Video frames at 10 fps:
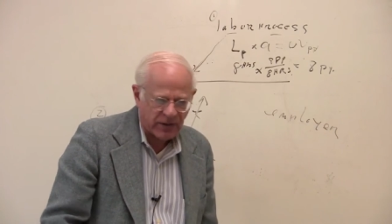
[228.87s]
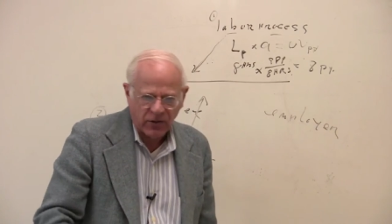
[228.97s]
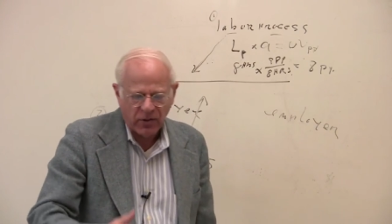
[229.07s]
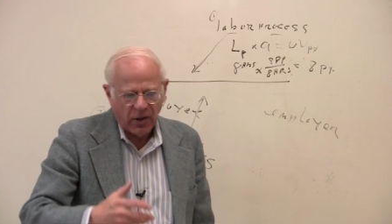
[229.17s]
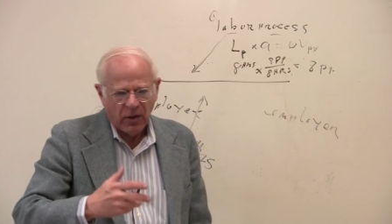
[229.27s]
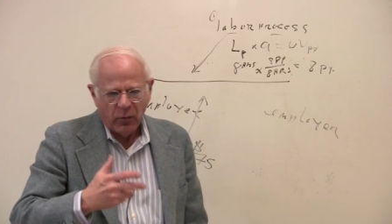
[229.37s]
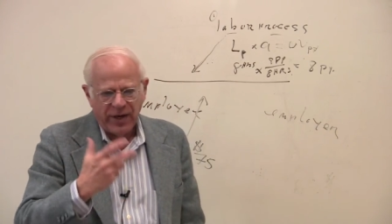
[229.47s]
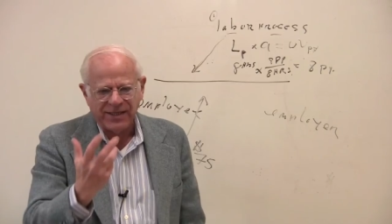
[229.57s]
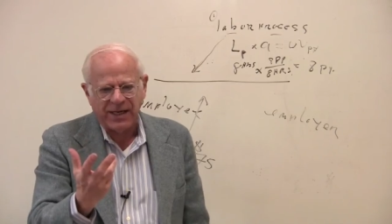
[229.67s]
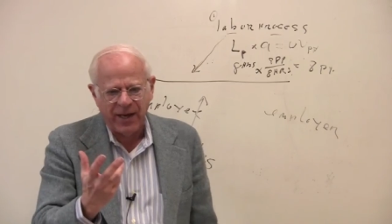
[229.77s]
So
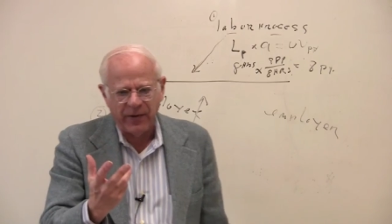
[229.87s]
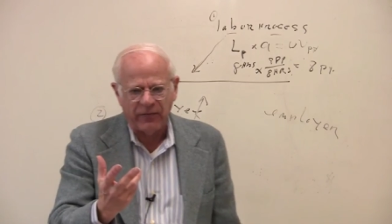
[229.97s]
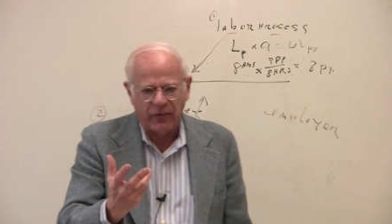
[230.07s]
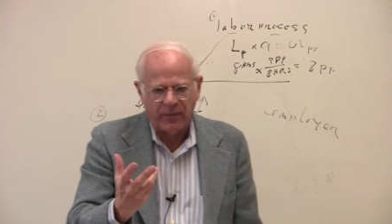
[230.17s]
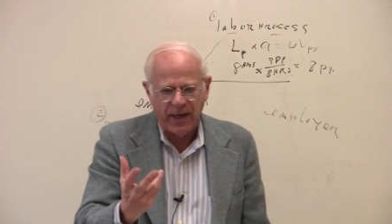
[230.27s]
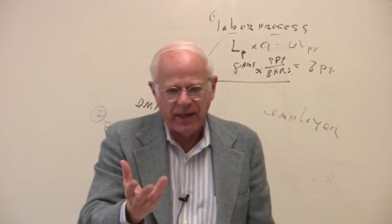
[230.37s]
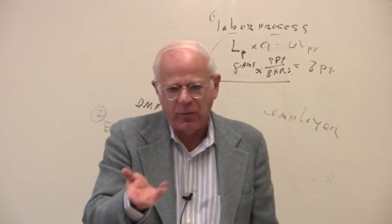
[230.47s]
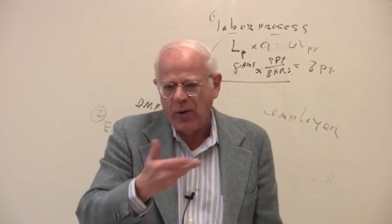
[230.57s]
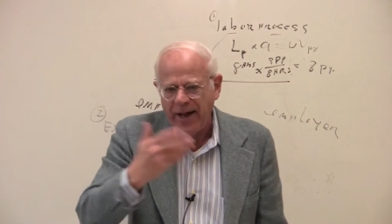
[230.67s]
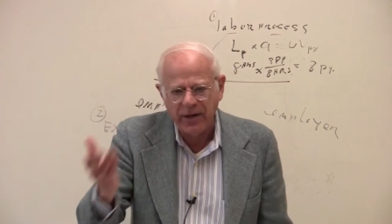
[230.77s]
where's it coming from, A,
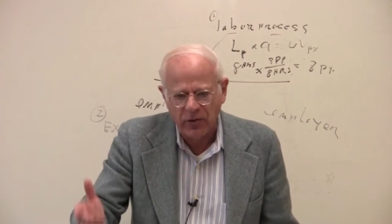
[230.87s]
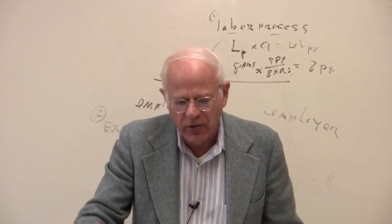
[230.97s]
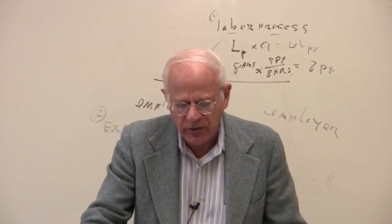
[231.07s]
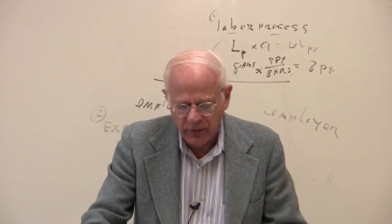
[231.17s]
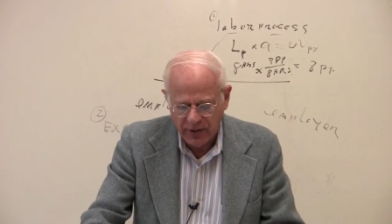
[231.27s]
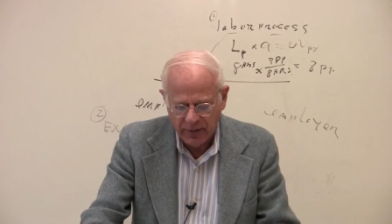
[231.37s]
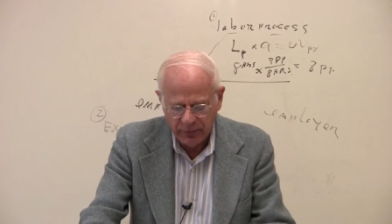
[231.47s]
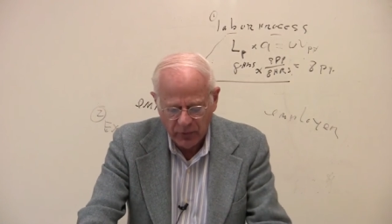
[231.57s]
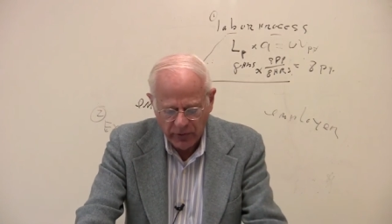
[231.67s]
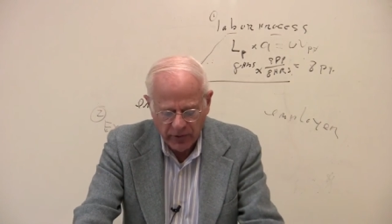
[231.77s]
and why on earth would an
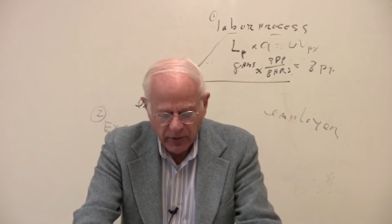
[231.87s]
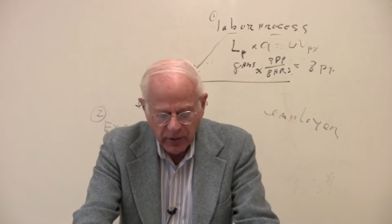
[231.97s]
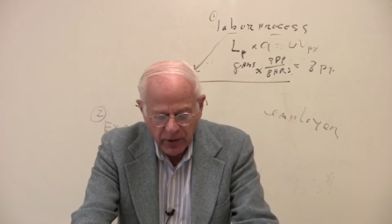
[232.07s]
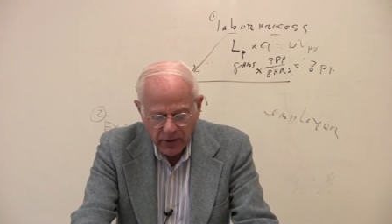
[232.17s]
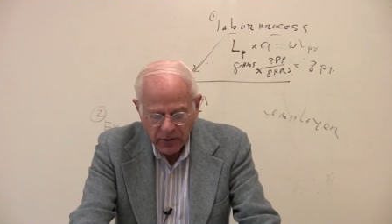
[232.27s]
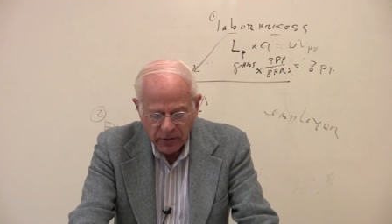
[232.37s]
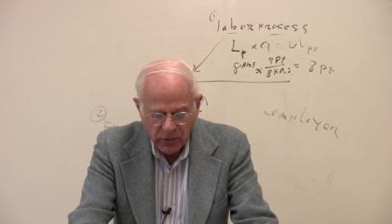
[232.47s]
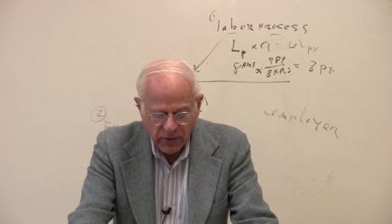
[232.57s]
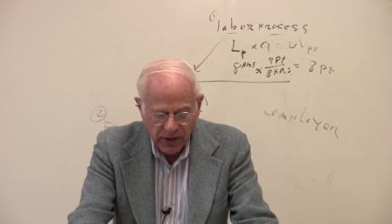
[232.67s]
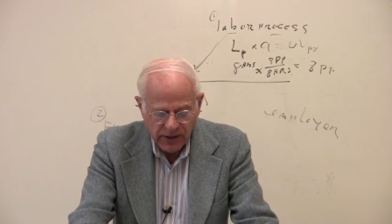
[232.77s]
employer
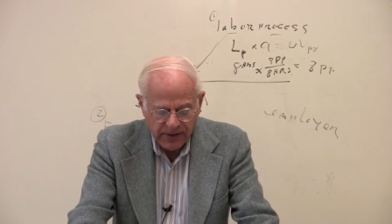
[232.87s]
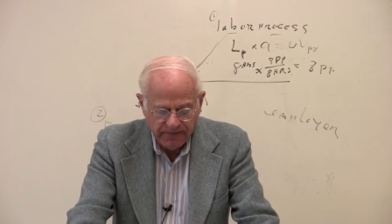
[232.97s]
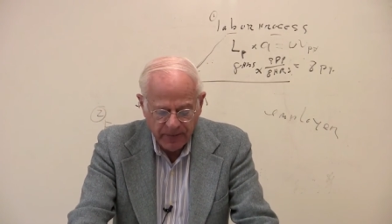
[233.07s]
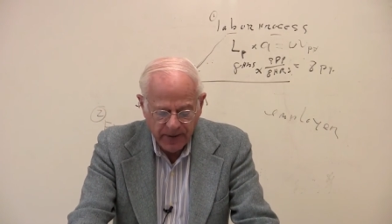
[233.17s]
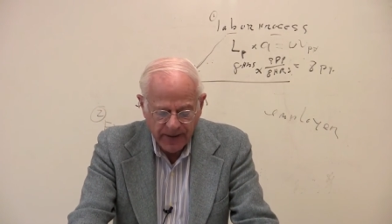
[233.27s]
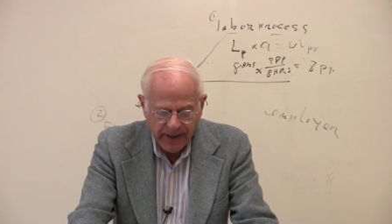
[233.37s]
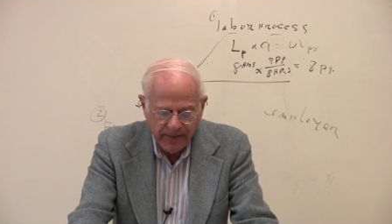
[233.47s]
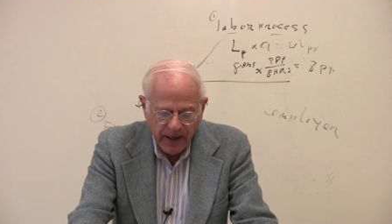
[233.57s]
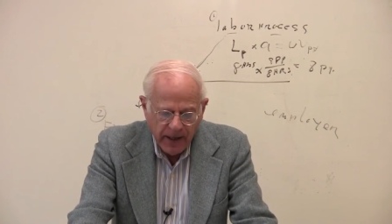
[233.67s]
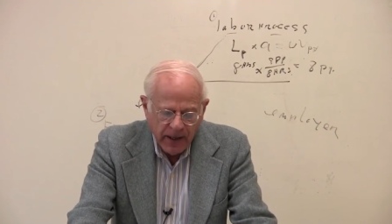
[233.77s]
do this? Okay.
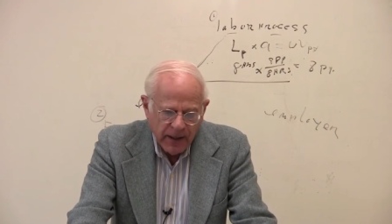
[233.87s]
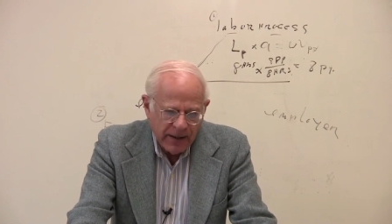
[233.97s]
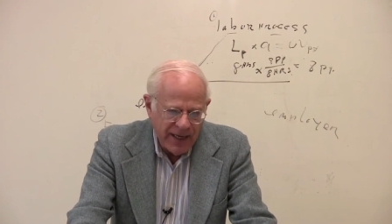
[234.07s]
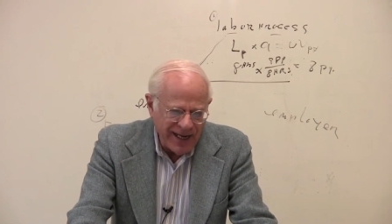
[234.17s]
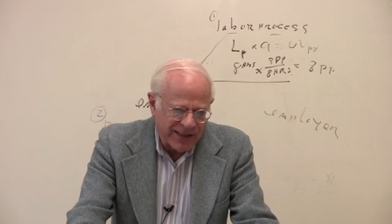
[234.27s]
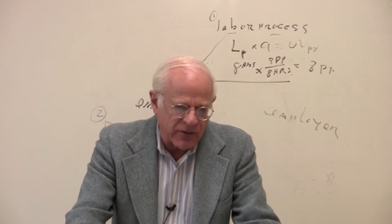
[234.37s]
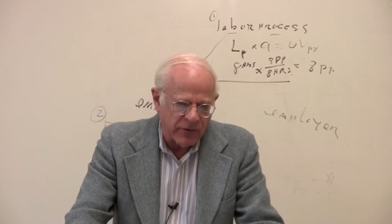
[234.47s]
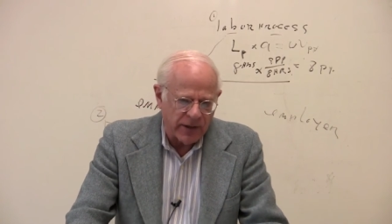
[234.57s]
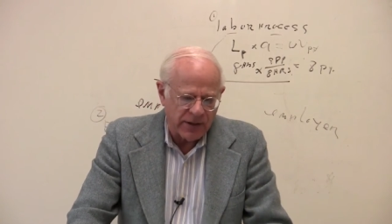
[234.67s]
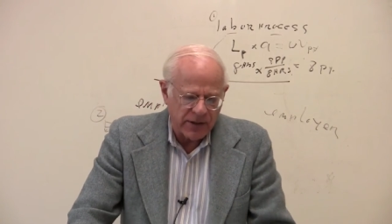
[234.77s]
The answer
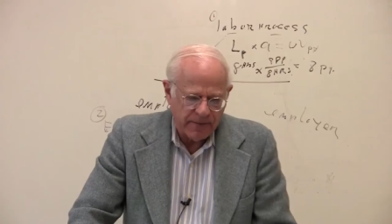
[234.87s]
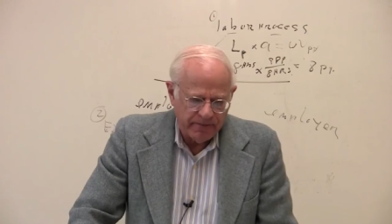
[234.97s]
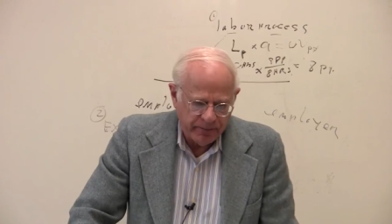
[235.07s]
is